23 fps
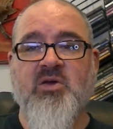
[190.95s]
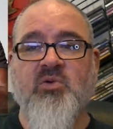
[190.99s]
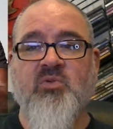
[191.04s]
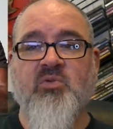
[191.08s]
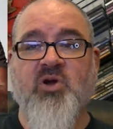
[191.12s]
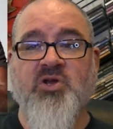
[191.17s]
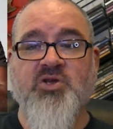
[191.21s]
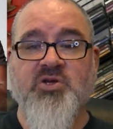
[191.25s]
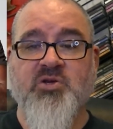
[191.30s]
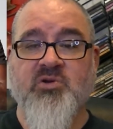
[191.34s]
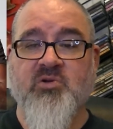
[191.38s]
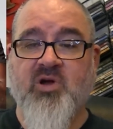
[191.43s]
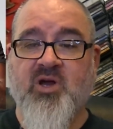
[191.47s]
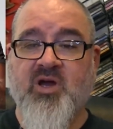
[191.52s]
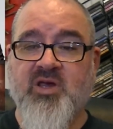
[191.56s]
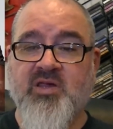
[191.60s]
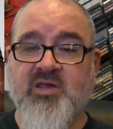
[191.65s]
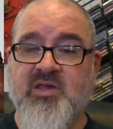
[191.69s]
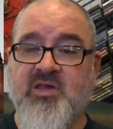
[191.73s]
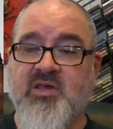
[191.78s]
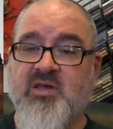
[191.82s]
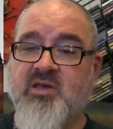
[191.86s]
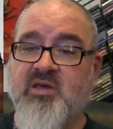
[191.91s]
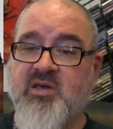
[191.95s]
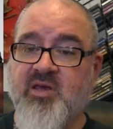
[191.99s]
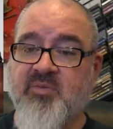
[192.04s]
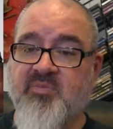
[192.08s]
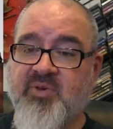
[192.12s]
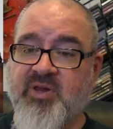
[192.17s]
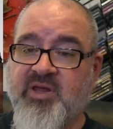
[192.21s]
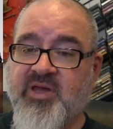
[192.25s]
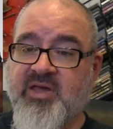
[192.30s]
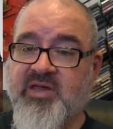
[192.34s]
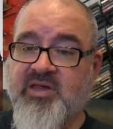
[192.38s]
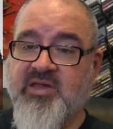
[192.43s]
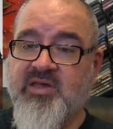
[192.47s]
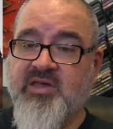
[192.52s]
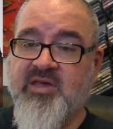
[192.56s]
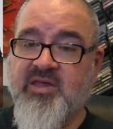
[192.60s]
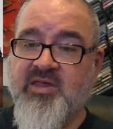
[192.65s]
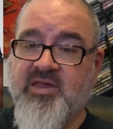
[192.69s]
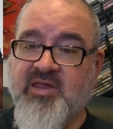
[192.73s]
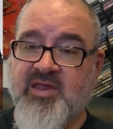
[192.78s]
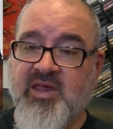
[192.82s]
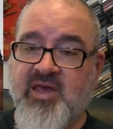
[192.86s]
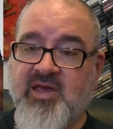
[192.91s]
Roger Cross, he plays
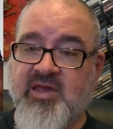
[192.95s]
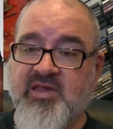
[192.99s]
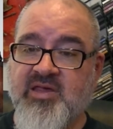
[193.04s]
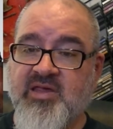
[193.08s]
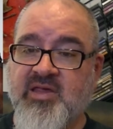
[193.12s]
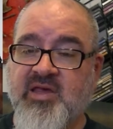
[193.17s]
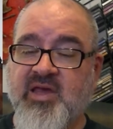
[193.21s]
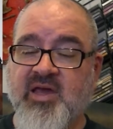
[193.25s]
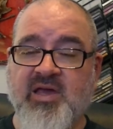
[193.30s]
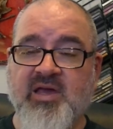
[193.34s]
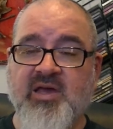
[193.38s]
6.